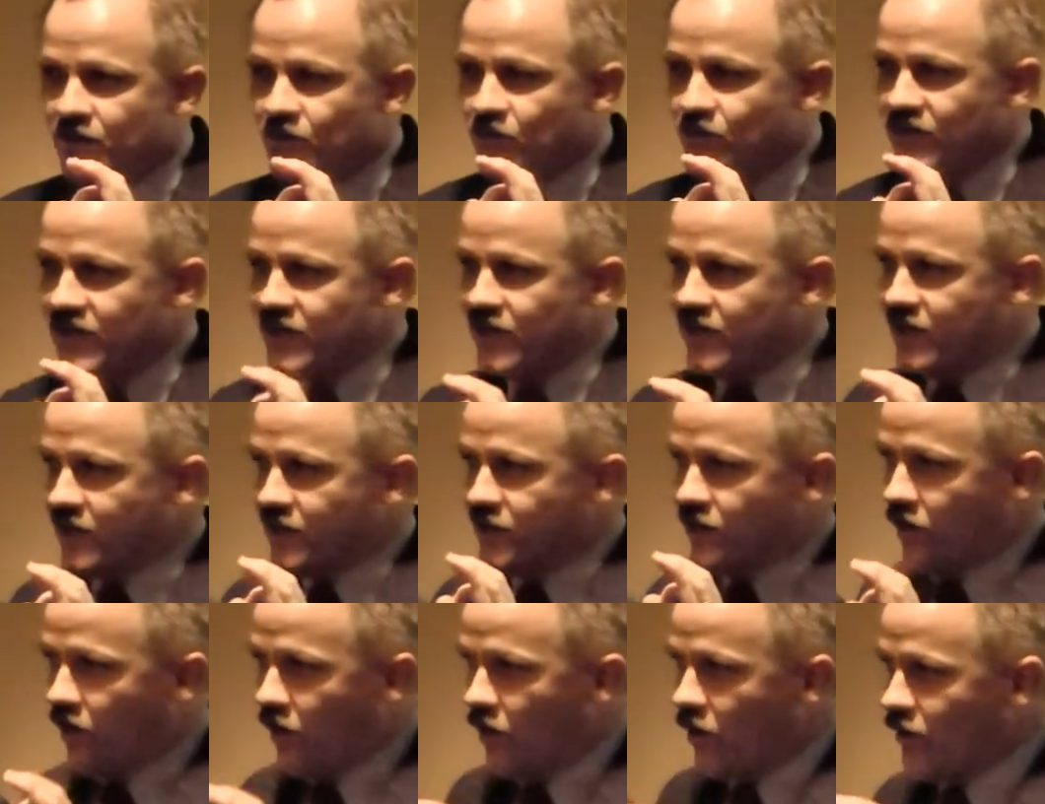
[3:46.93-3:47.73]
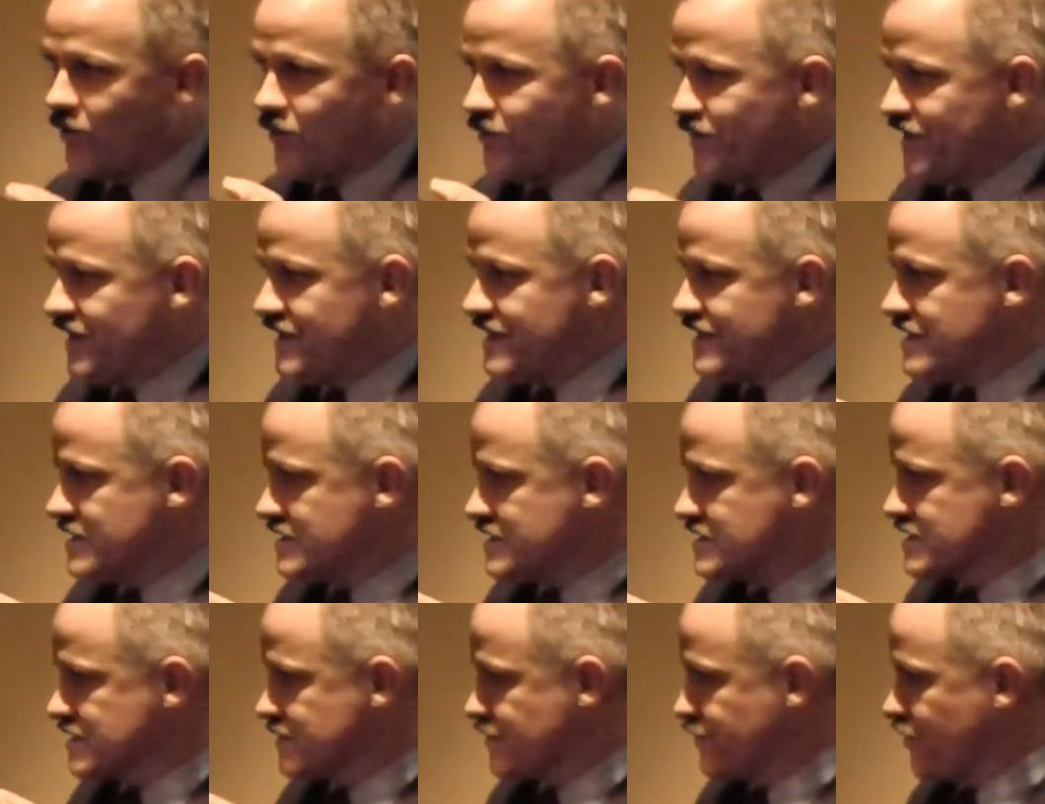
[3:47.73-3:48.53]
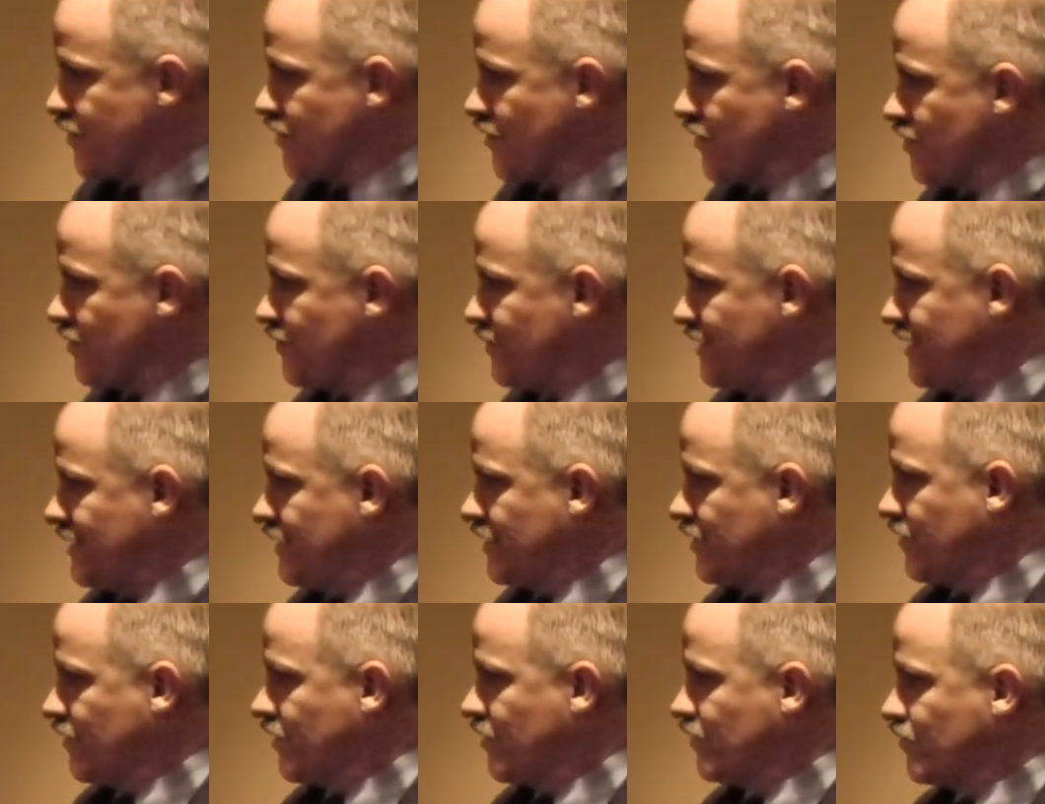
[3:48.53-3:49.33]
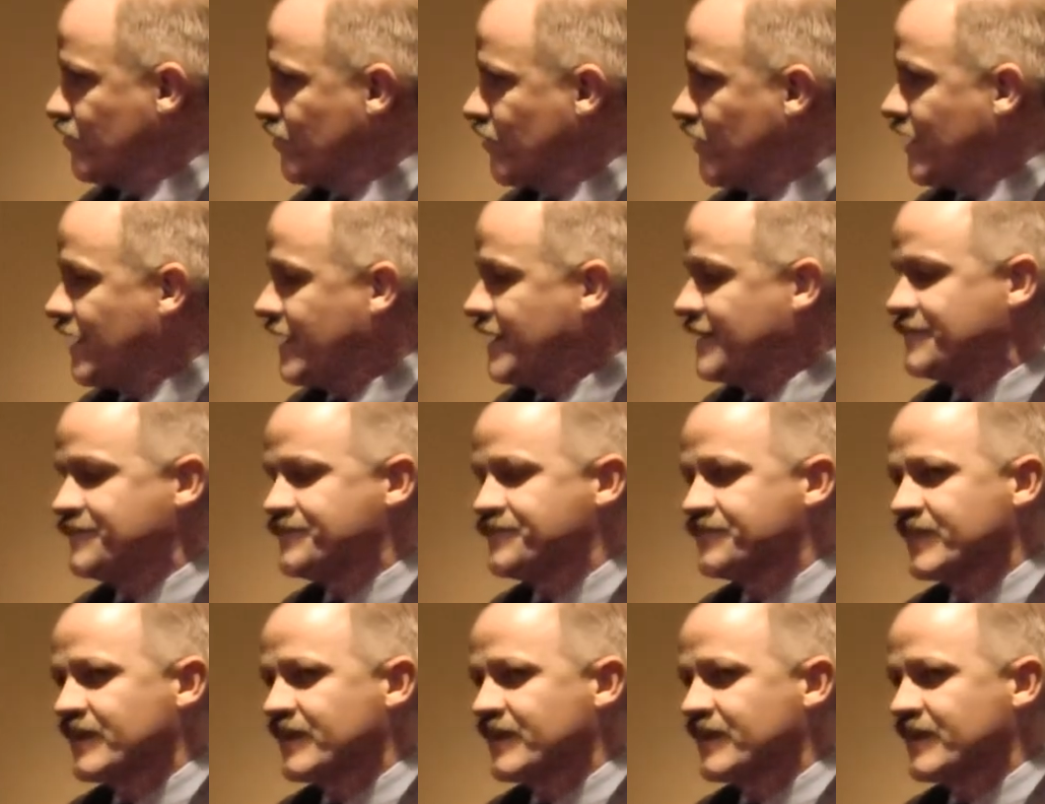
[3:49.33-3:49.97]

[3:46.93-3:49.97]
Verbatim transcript: we can all be superb in our own way.